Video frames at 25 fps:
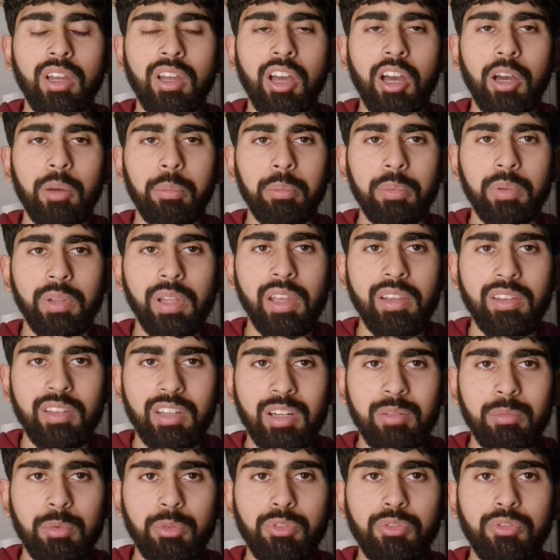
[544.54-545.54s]
a place at
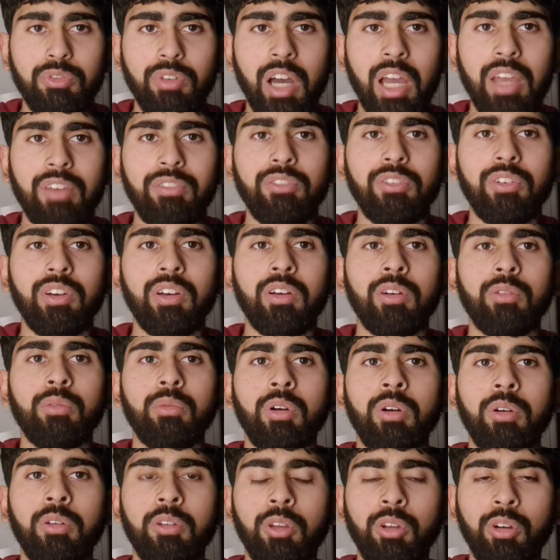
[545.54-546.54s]
number 5
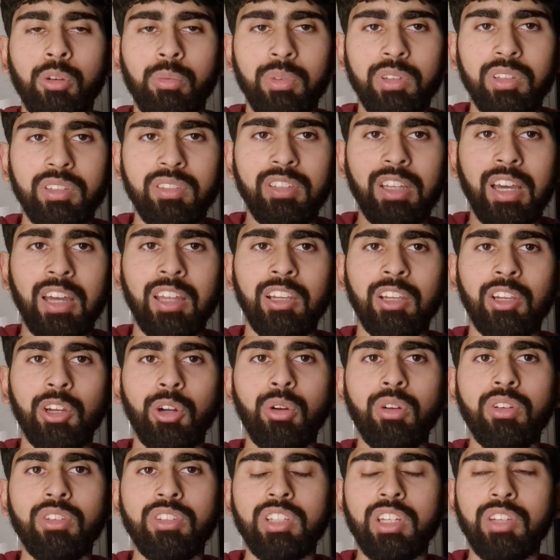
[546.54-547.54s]
along with Dan
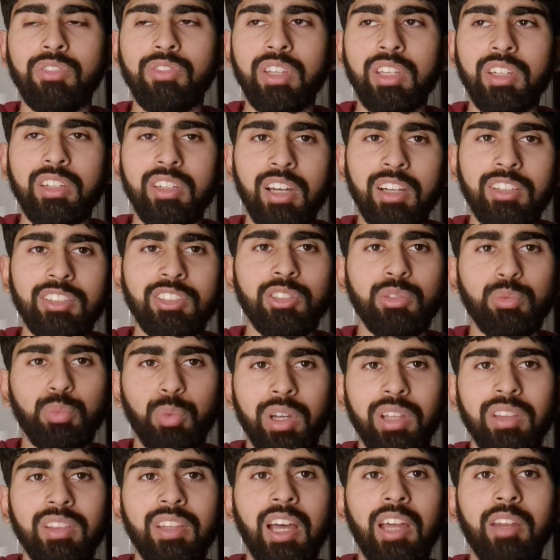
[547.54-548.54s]
Lawrence, and if he doesn't
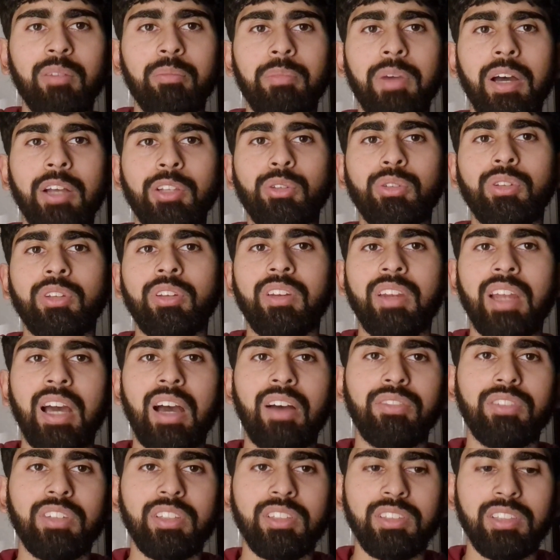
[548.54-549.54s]
win that battle, then he'd
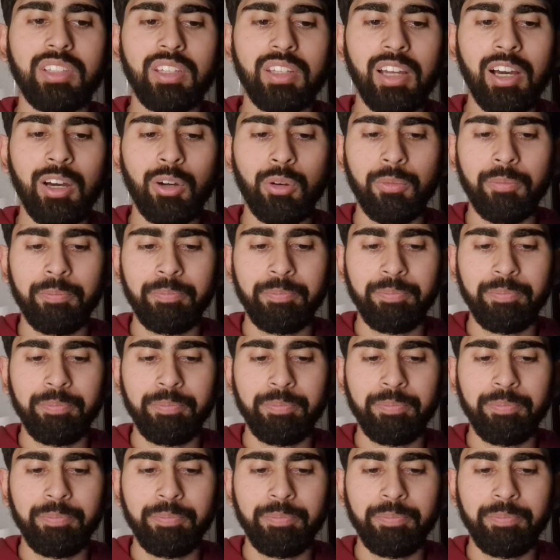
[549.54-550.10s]
have to sit out.